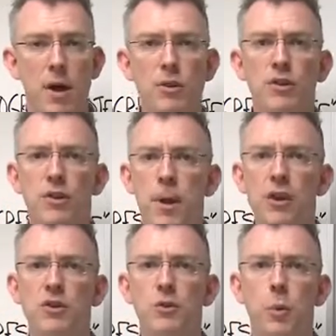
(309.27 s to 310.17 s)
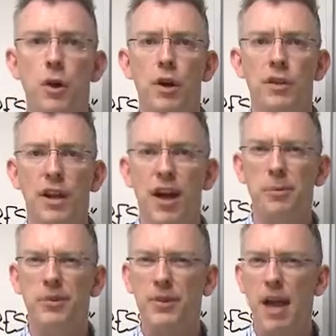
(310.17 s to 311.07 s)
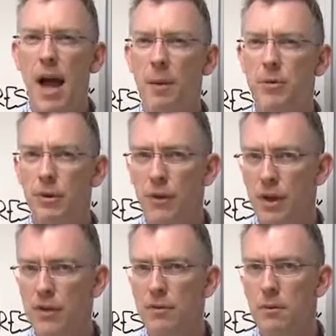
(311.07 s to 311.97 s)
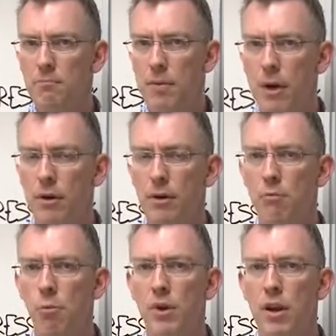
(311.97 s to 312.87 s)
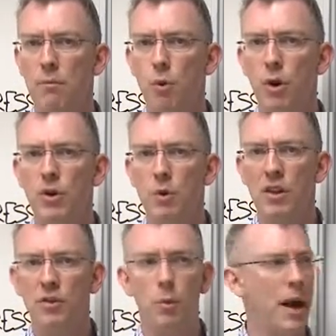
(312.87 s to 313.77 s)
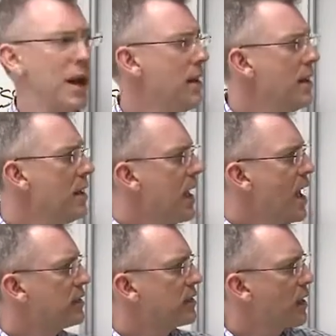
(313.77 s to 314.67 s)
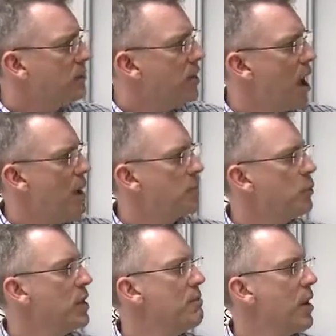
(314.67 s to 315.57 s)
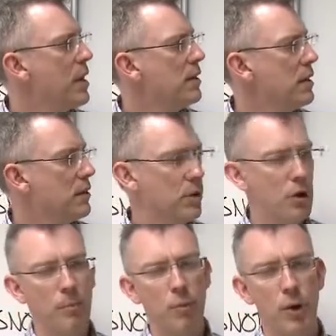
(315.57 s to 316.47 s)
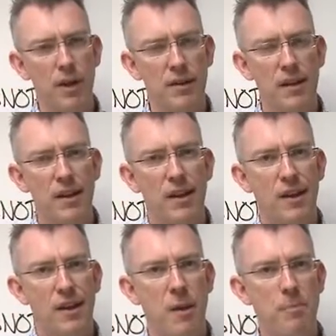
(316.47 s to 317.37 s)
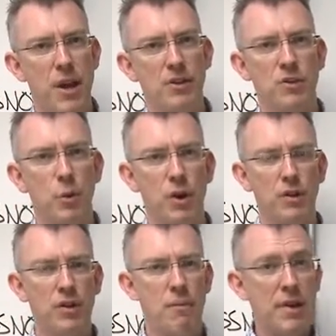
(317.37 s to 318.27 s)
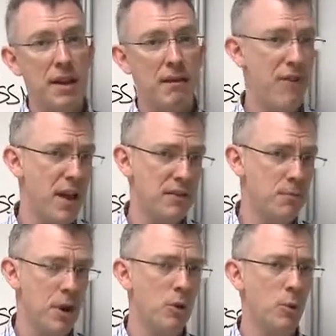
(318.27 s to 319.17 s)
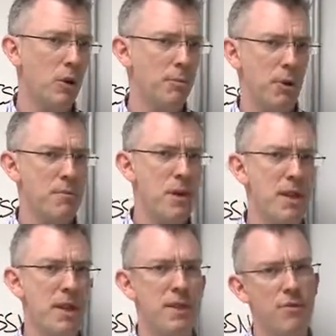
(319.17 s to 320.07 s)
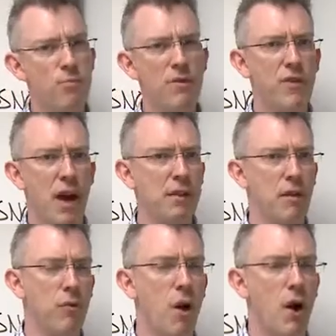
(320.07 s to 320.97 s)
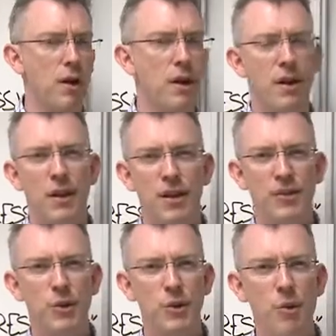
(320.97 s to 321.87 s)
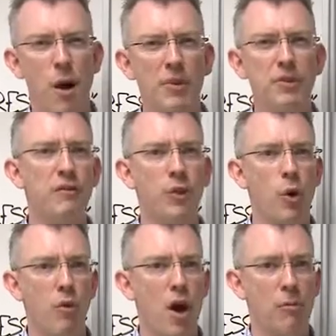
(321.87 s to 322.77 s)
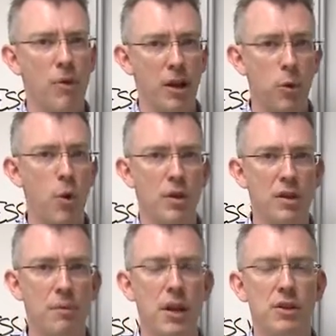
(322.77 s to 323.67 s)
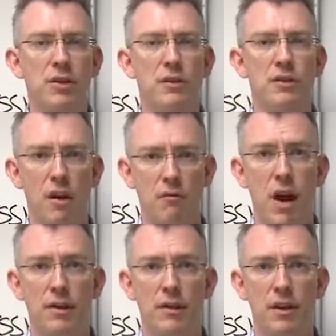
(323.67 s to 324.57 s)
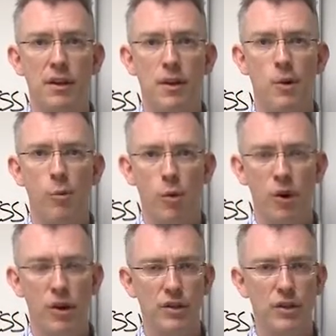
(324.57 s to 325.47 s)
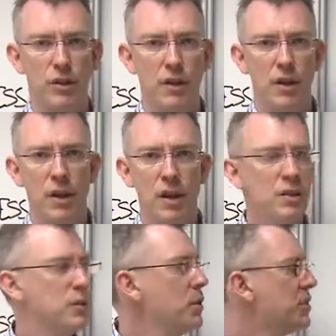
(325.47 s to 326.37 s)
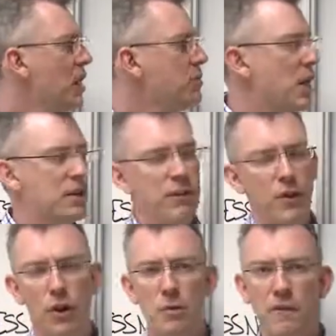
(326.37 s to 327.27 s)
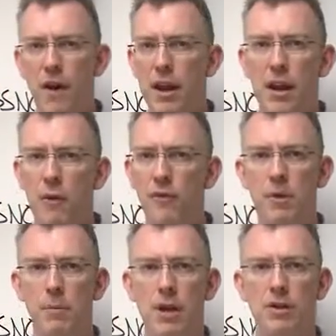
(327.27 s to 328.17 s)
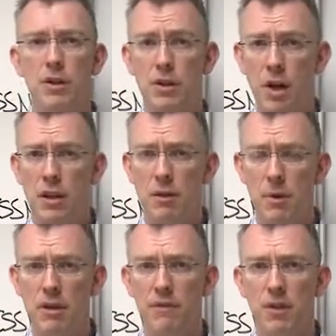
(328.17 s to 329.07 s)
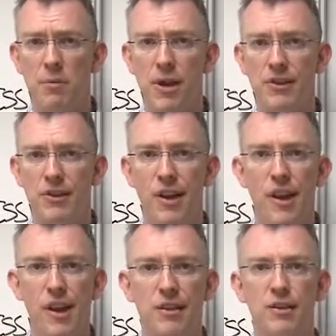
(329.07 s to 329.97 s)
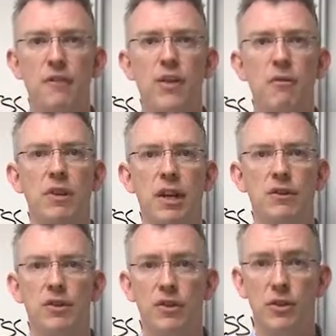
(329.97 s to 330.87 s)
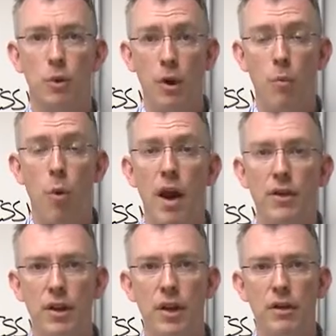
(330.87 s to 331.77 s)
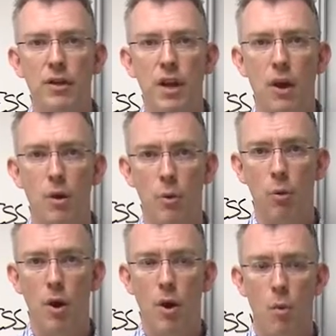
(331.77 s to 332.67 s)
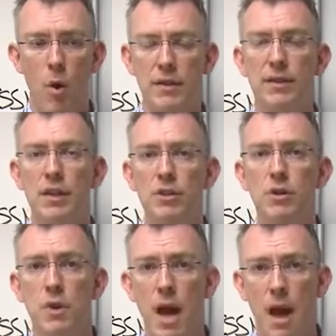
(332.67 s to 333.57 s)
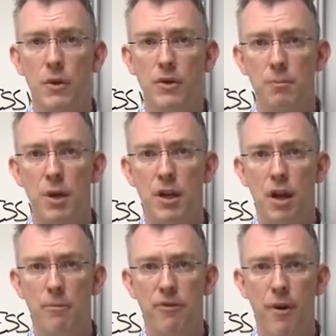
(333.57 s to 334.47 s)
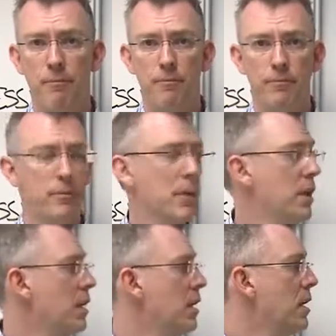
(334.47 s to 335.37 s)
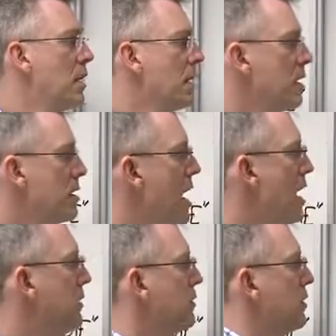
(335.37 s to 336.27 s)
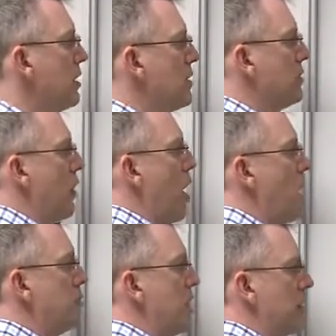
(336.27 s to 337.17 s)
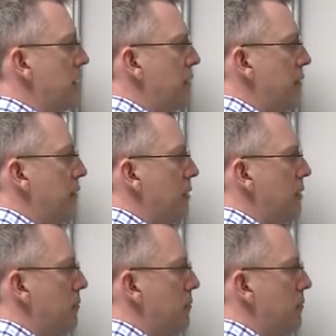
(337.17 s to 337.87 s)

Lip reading: By using the patient's words, it helps capture things better in a more nuanced way. And sometimes we might interpret a patient's words to mean a fancy medical word, but maybe we've got that wrong. So you almost never go wrong by quoting the patient's direct words. So in the subjective, you're going to be finding out from the patient and documenting from the patient stuff that relates to the story, why they're here today, or what's the issue now that you're picking up from. Next is your objective.